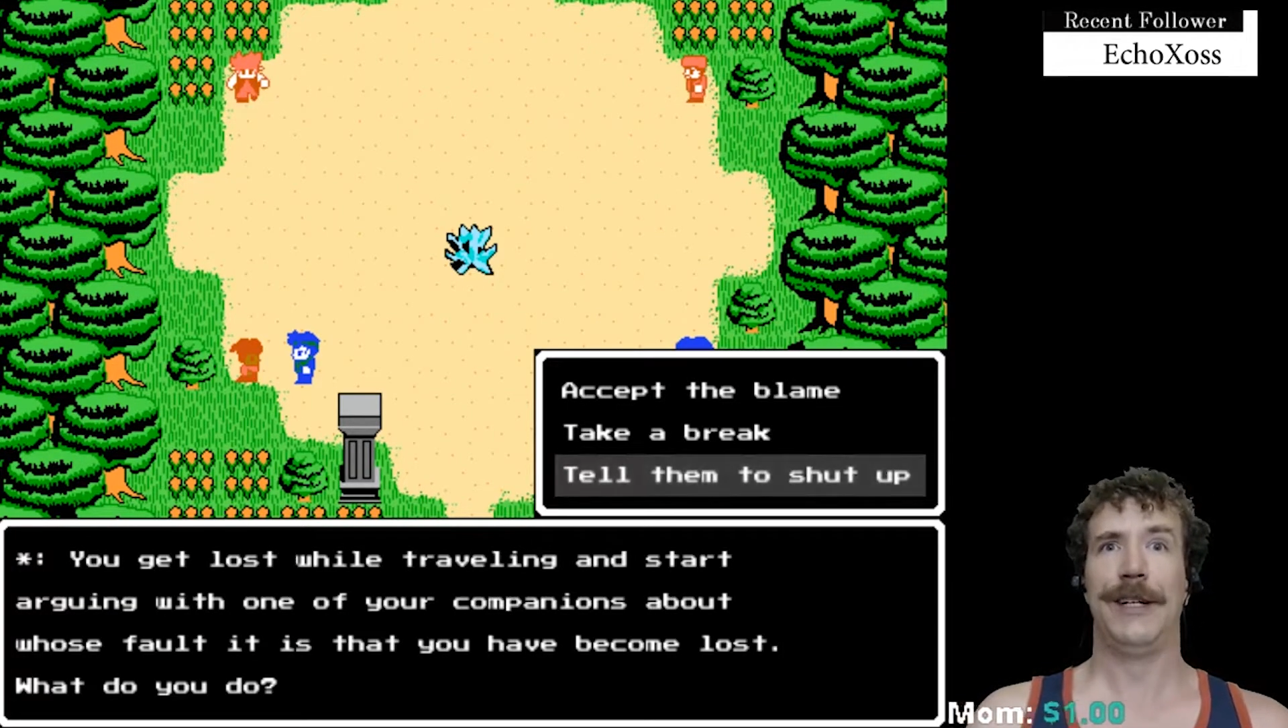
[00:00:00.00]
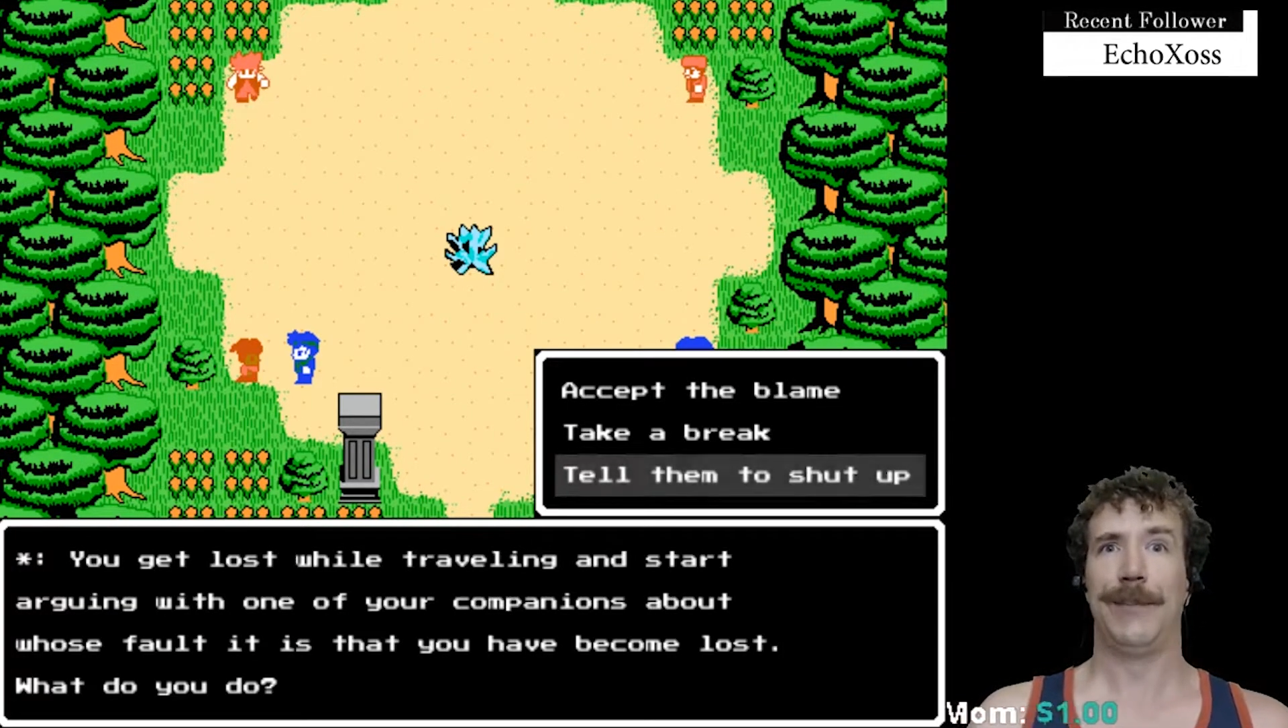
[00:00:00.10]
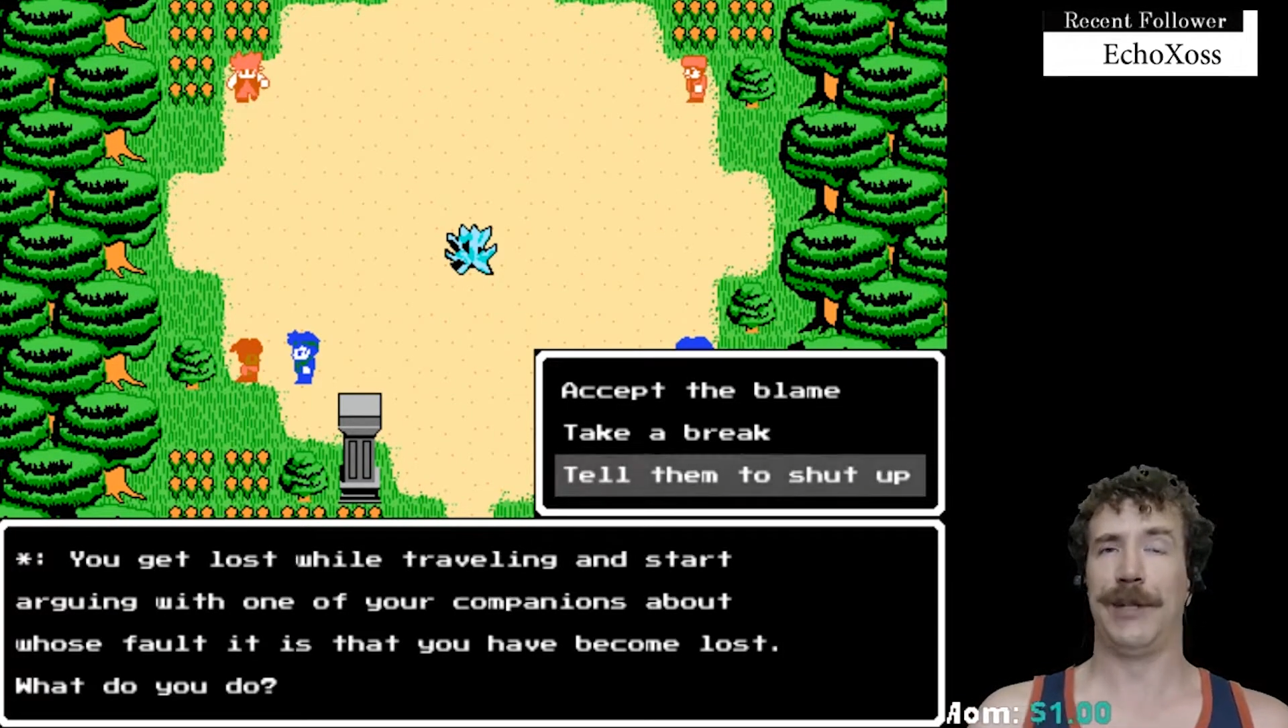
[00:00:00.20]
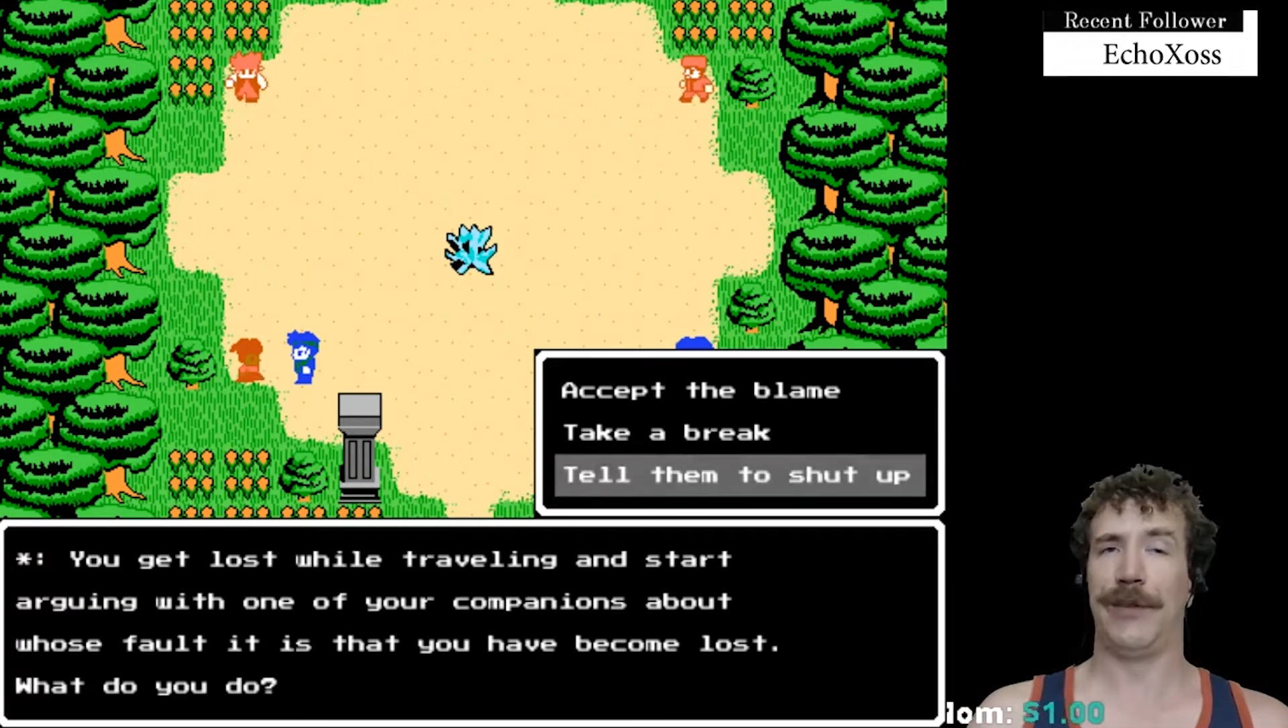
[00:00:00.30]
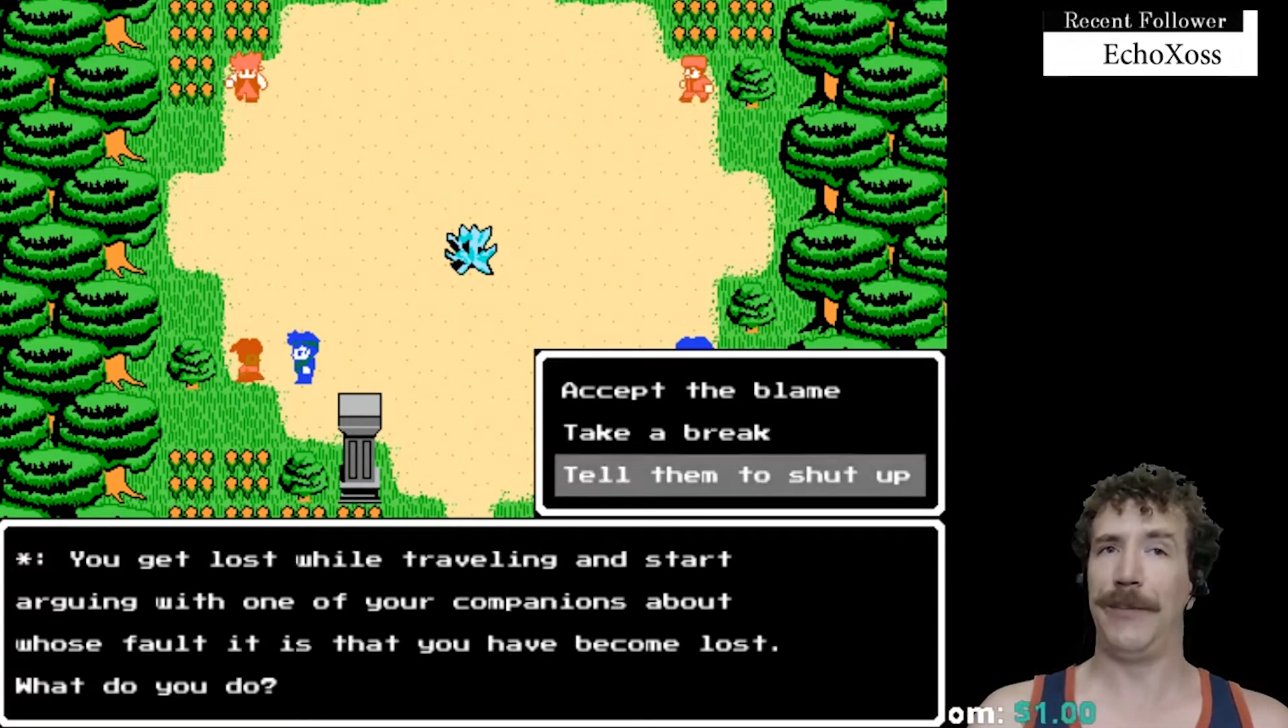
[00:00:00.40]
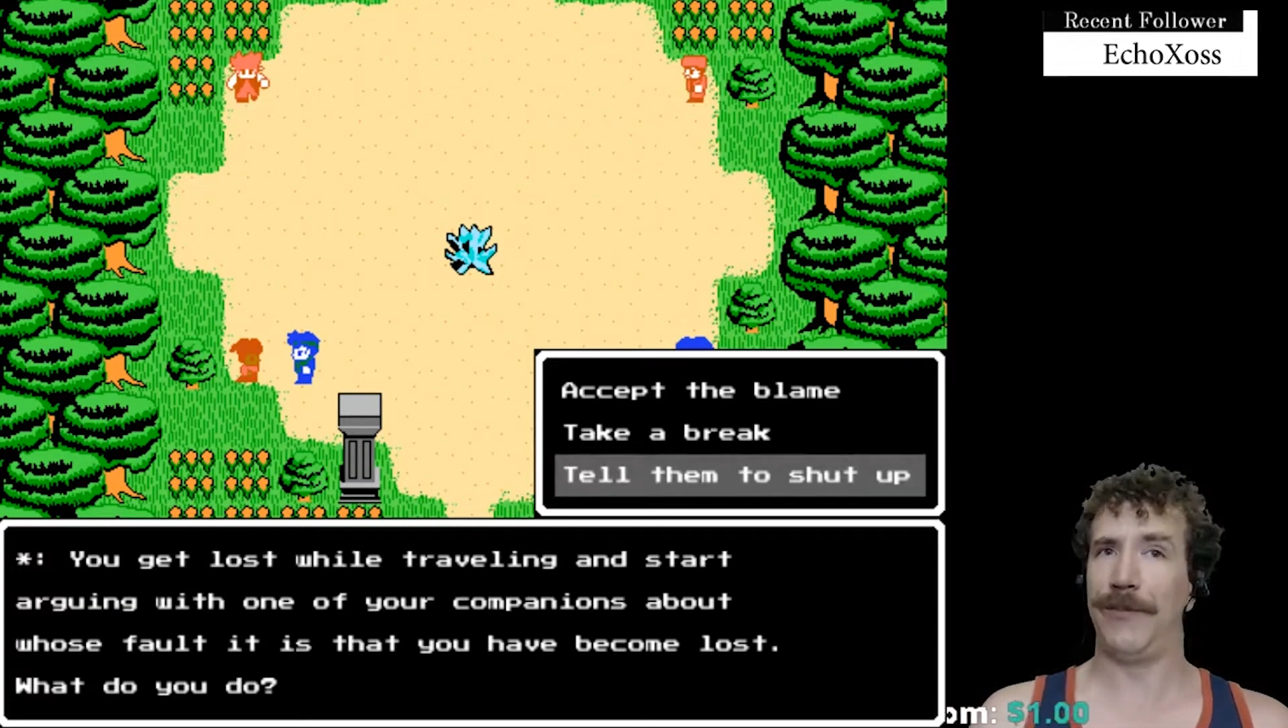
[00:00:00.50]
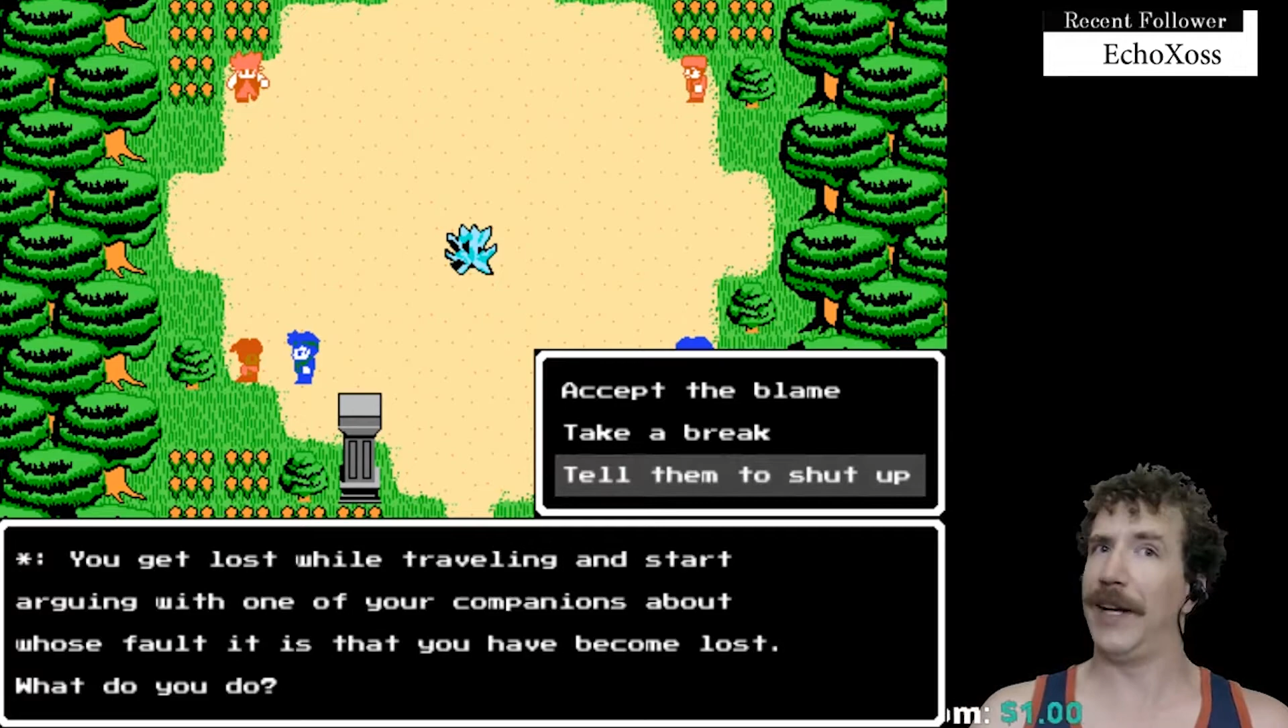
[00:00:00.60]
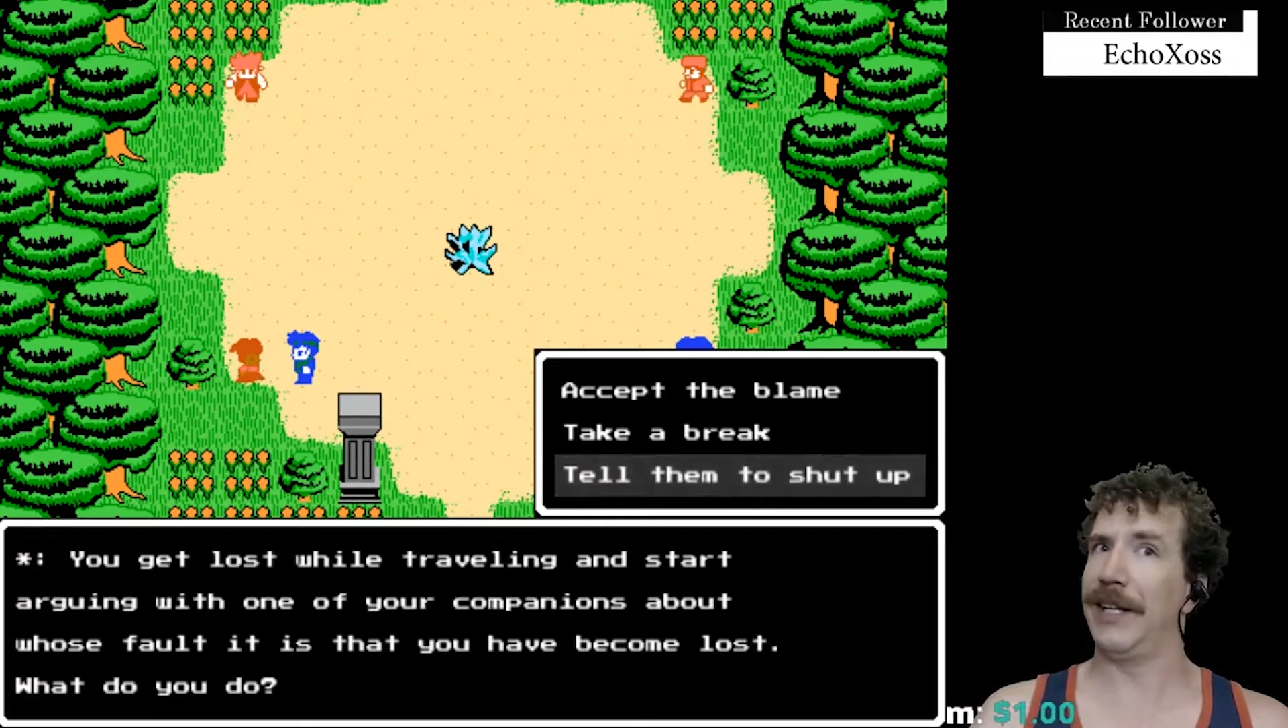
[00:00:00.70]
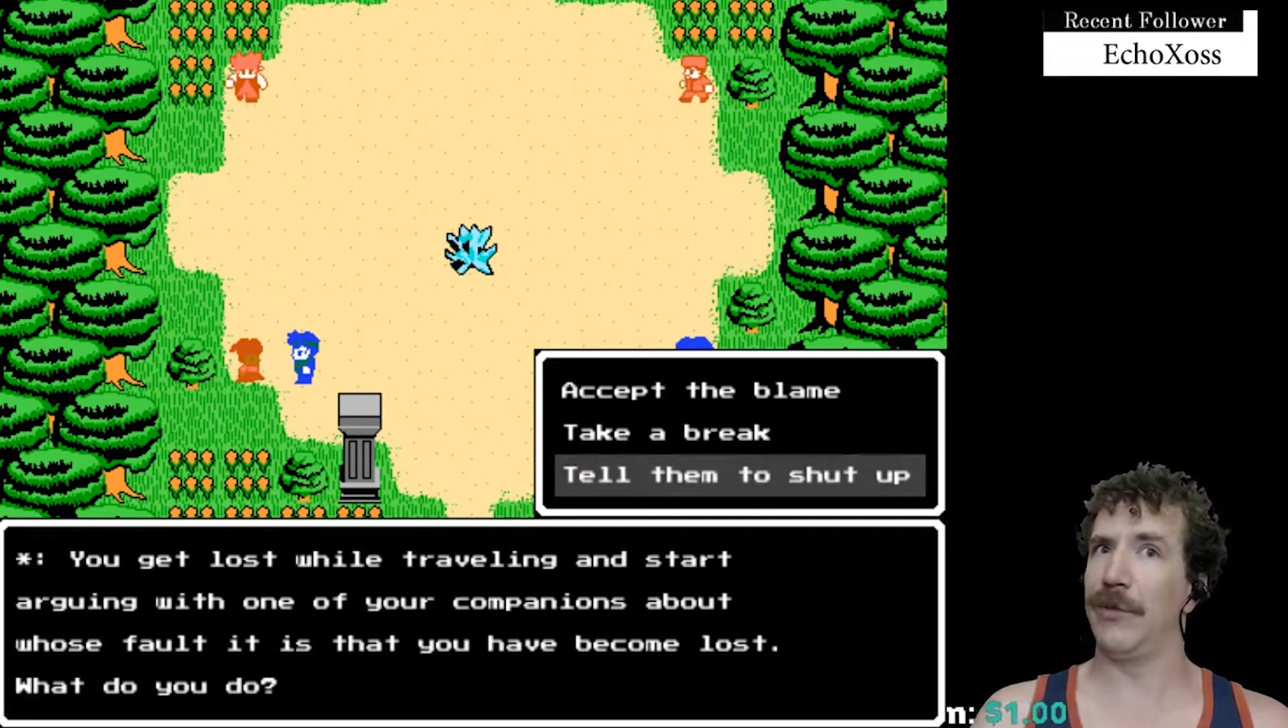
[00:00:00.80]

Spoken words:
But if I'm fighting